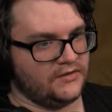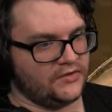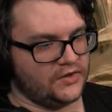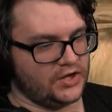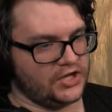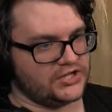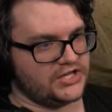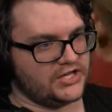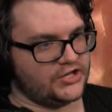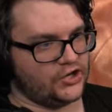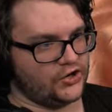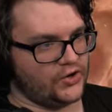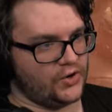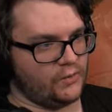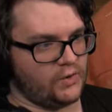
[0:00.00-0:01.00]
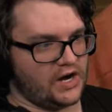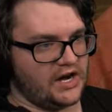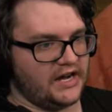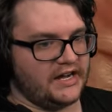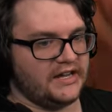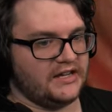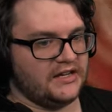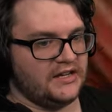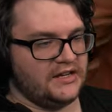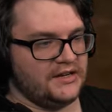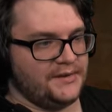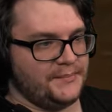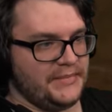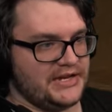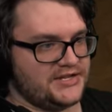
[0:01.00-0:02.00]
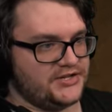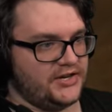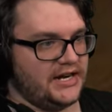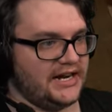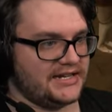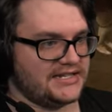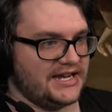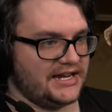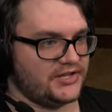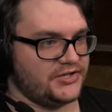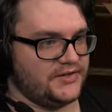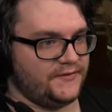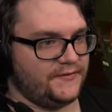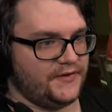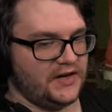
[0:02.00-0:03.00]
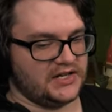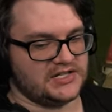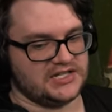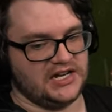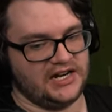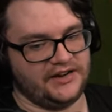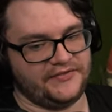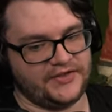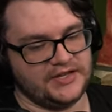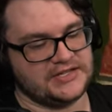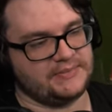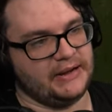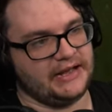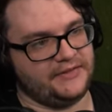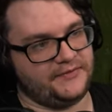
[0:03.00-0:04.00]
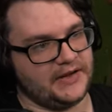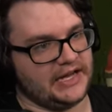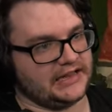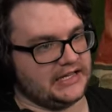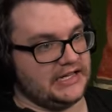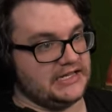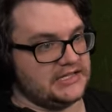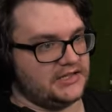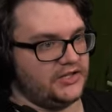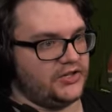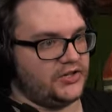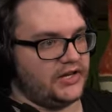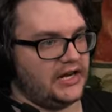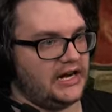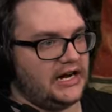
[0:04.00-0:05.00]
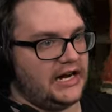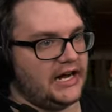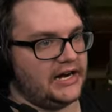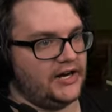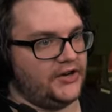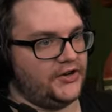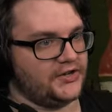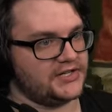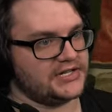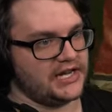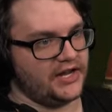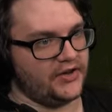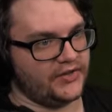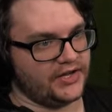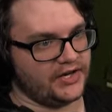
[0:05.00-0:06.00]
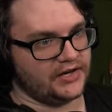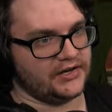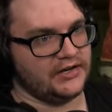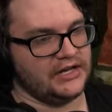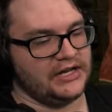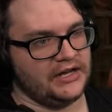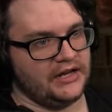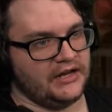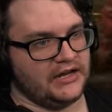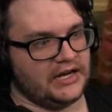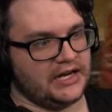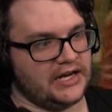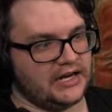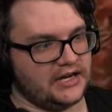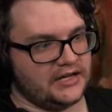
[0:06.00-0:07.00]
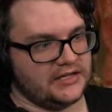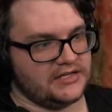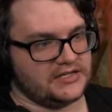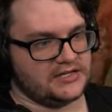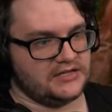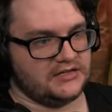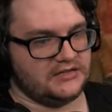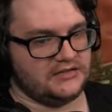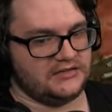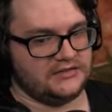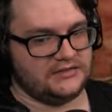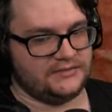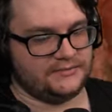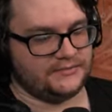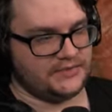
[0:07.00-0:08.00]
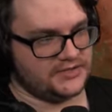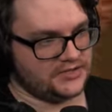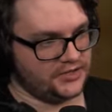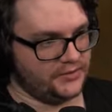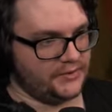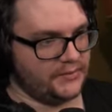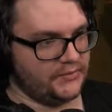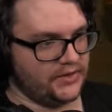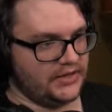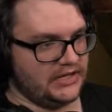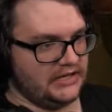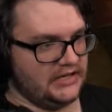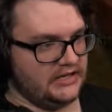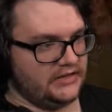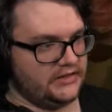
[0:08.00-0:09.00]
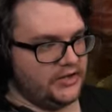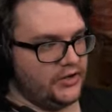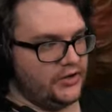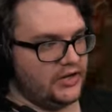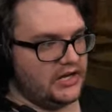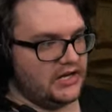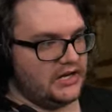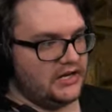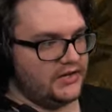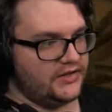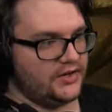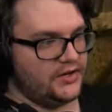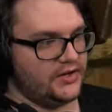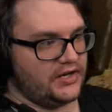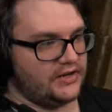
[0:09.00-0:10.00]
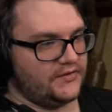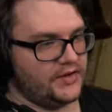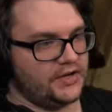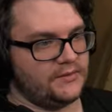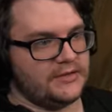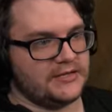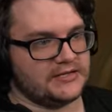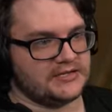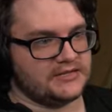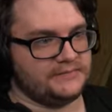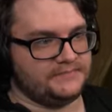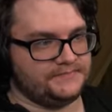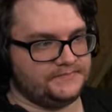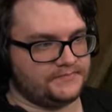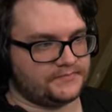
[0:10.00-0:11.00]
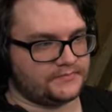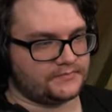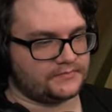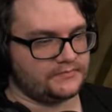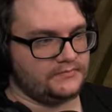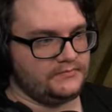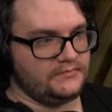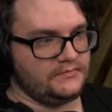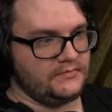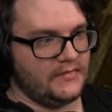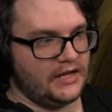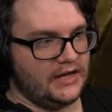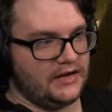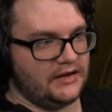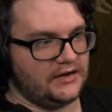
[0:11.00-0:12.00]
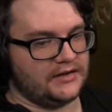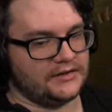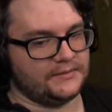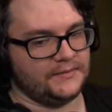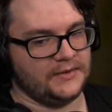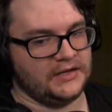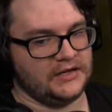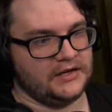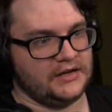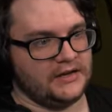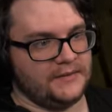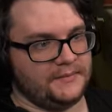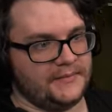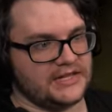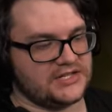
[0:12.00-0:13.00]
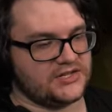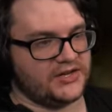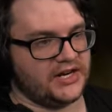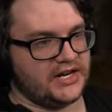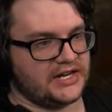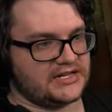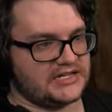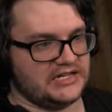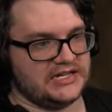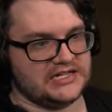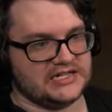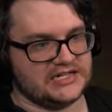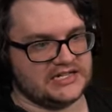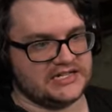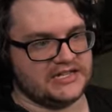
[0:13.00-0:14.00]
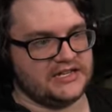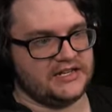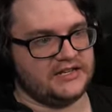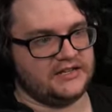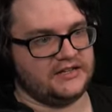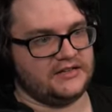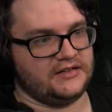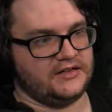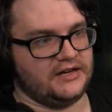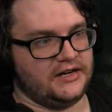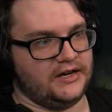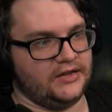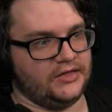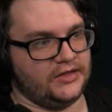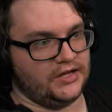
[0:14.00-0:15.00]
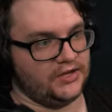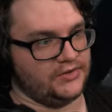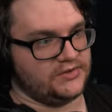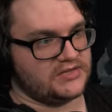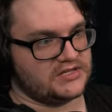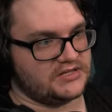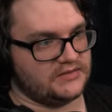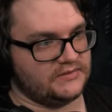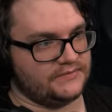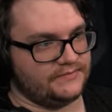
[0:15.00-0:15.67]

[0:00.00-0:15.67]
For those that don't know why Mr. X actually fucks off, despite the fact that he's literally hot on your tail there, uh, so remember the loading and unloading of enemies. Um, Mr. X and assisted unloads.